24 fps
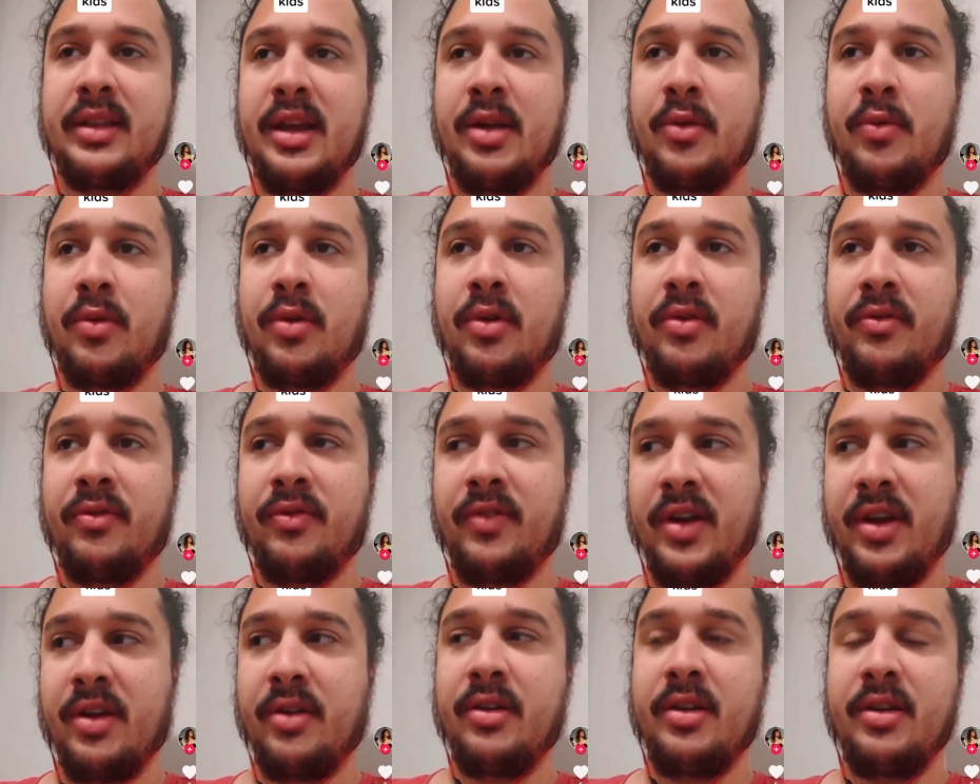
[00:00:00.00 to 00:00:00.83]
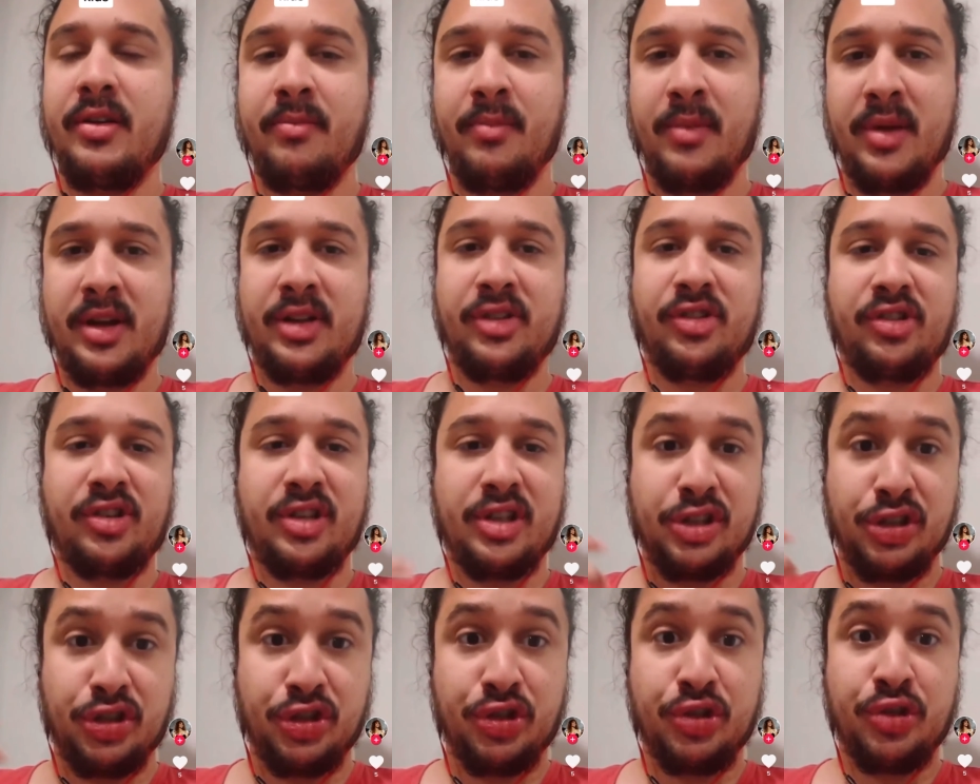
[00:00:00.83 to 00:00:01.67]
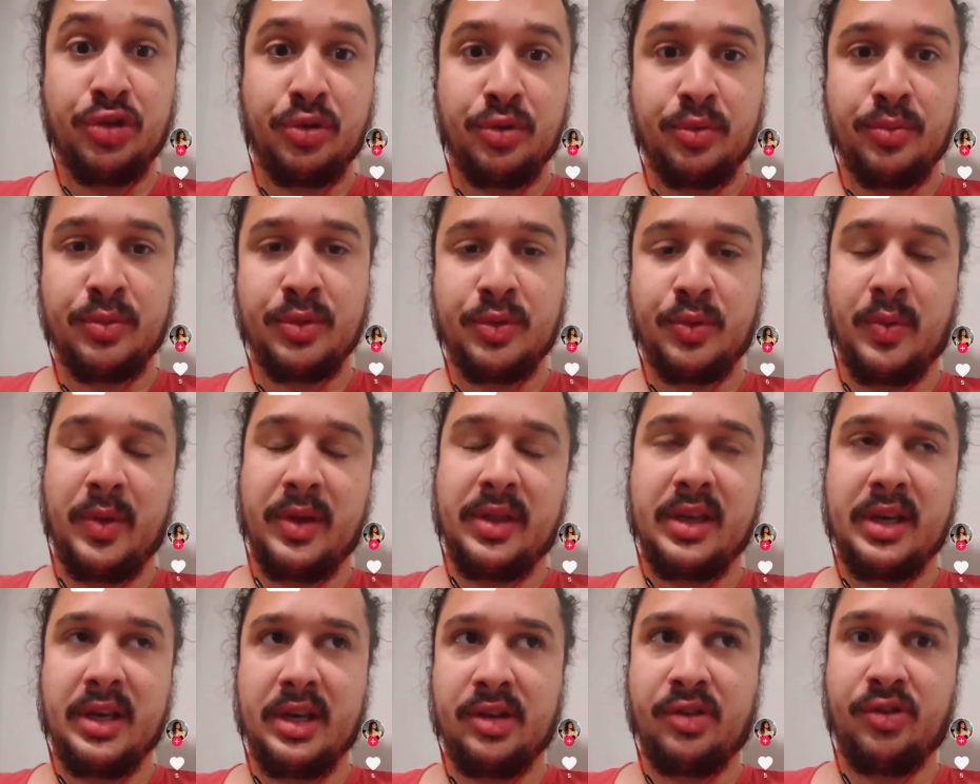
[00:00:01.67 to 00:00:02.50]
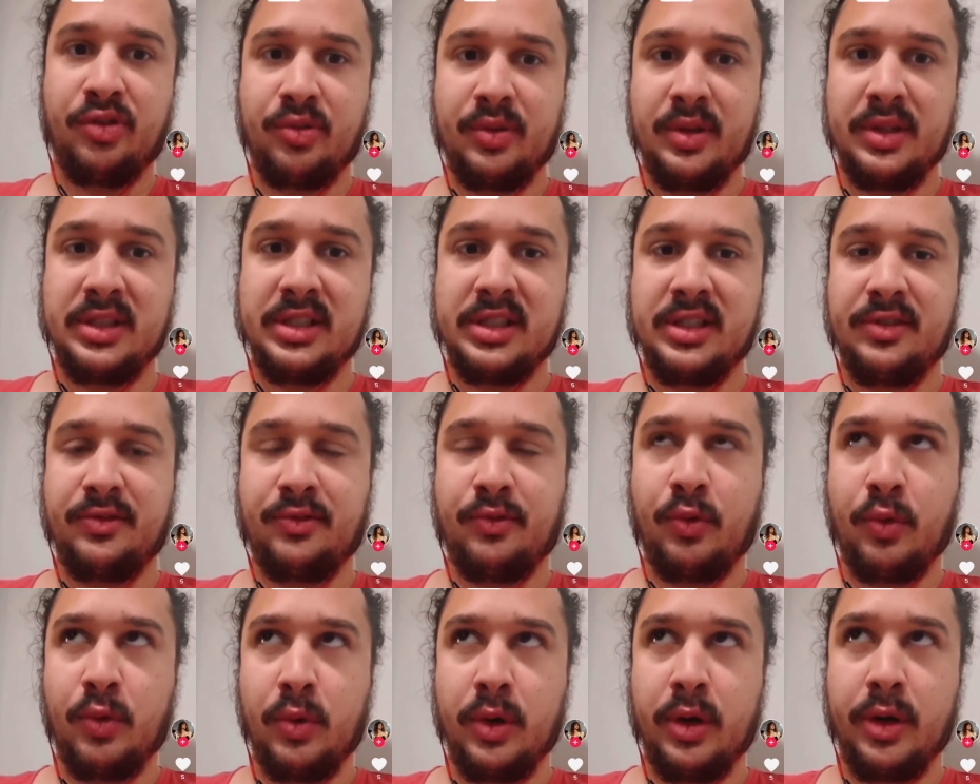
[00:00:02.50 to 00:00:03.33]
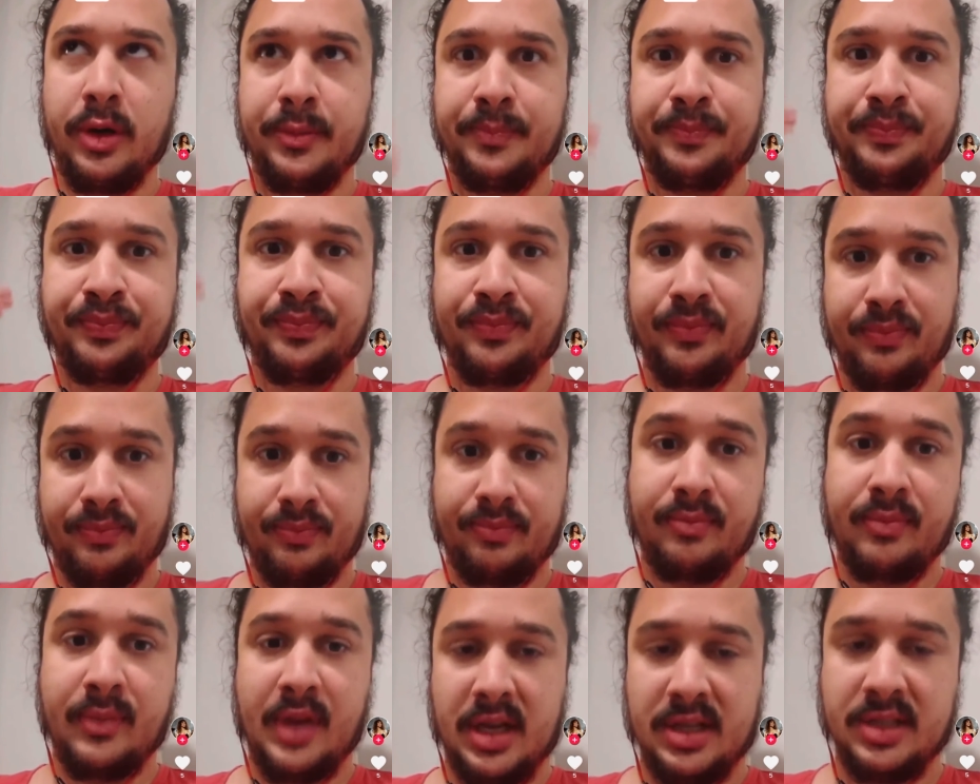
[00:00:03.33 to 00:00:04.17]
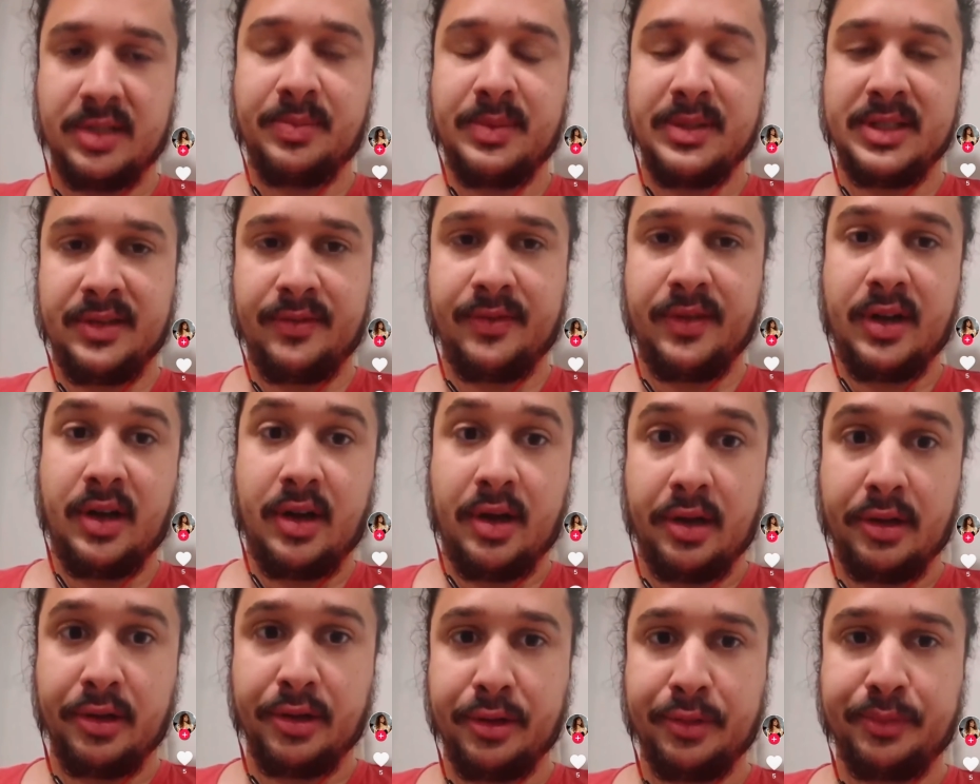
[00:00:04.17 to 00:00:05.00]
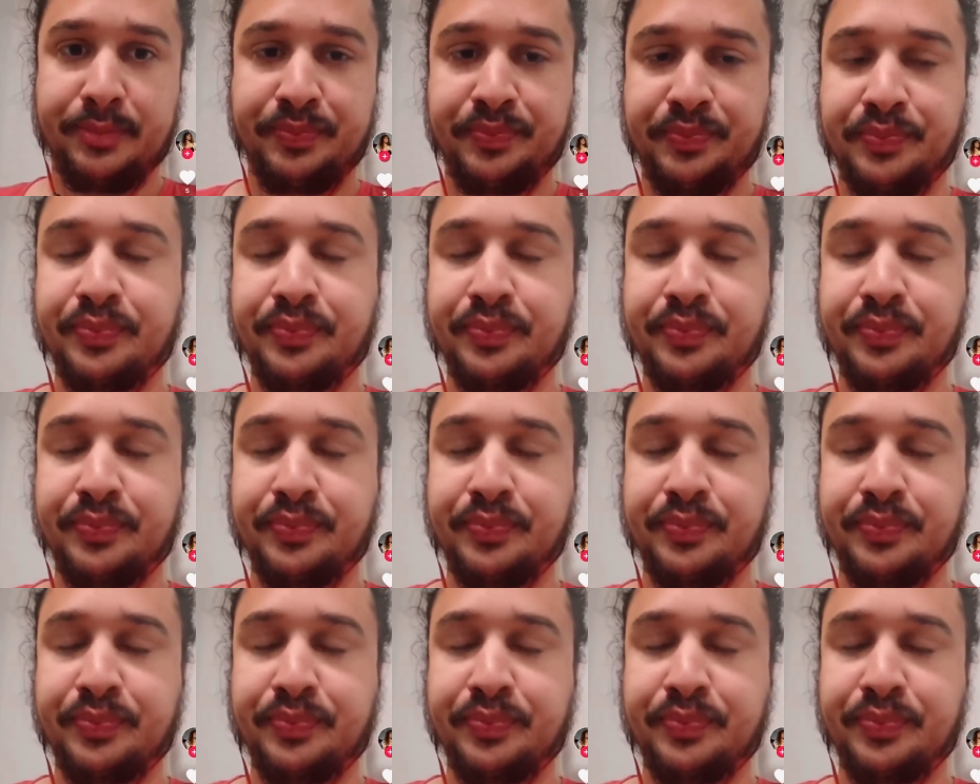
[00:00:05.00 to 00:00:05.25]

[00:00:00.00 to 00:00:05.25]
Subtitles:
They were very much consumed with an interest for a specific color.